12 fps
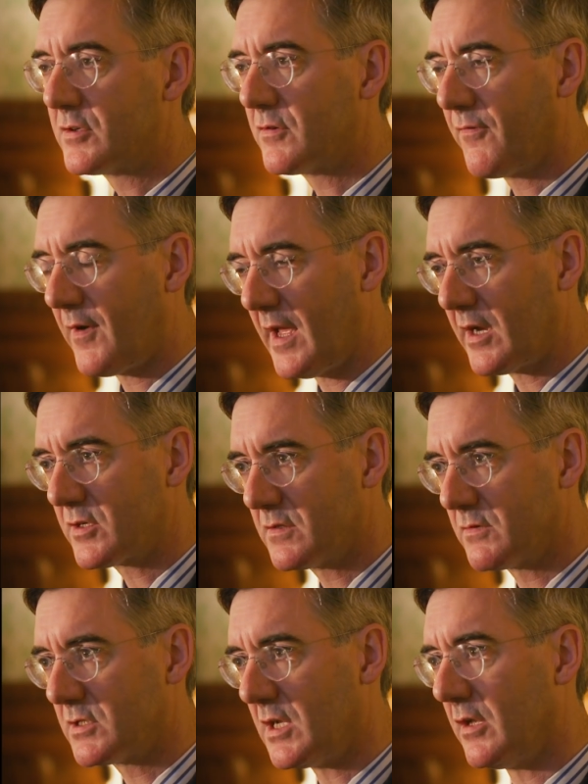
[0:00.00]
This reflects
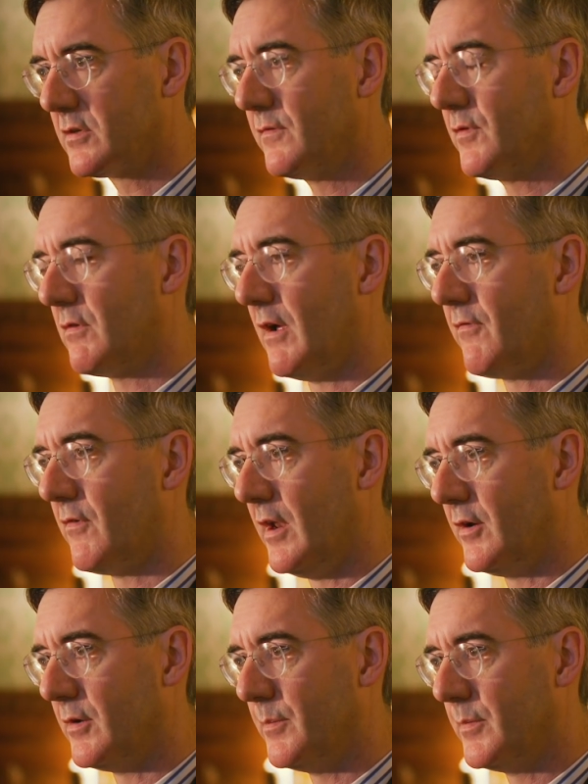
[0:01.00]
the result of the
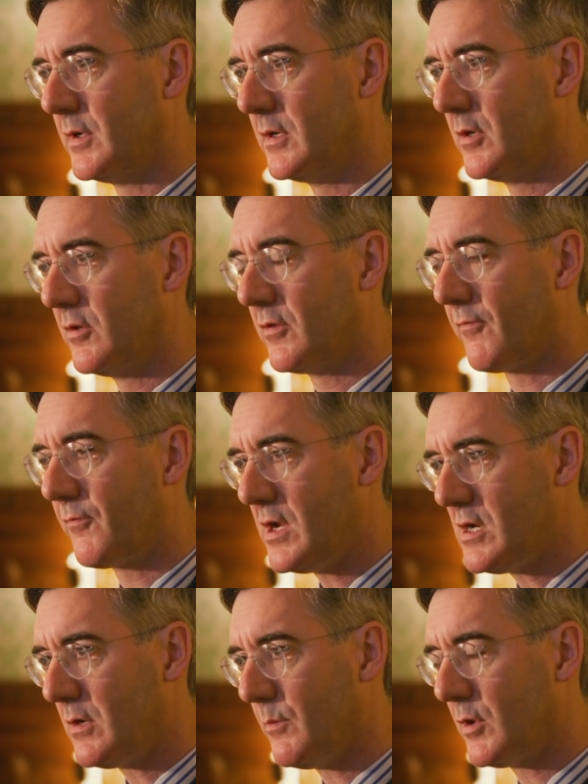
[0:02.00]
referendum. The
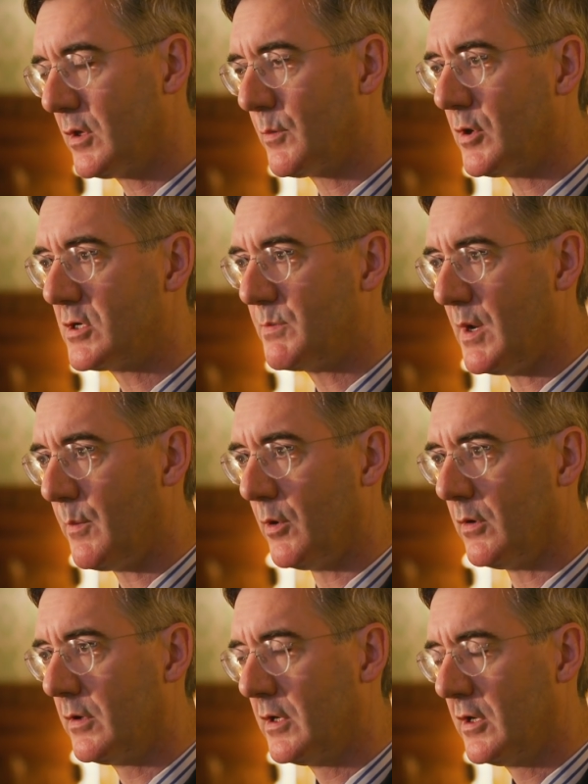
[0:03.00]
freedom that the British
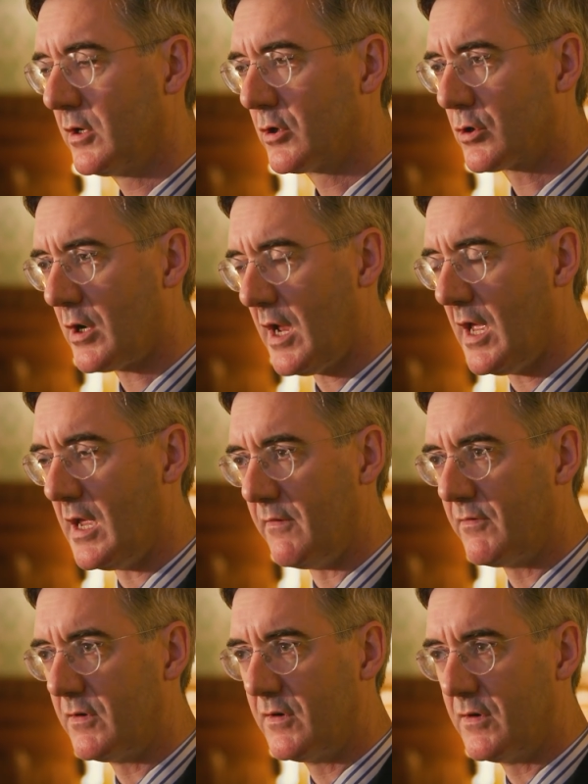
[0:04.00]
people craved,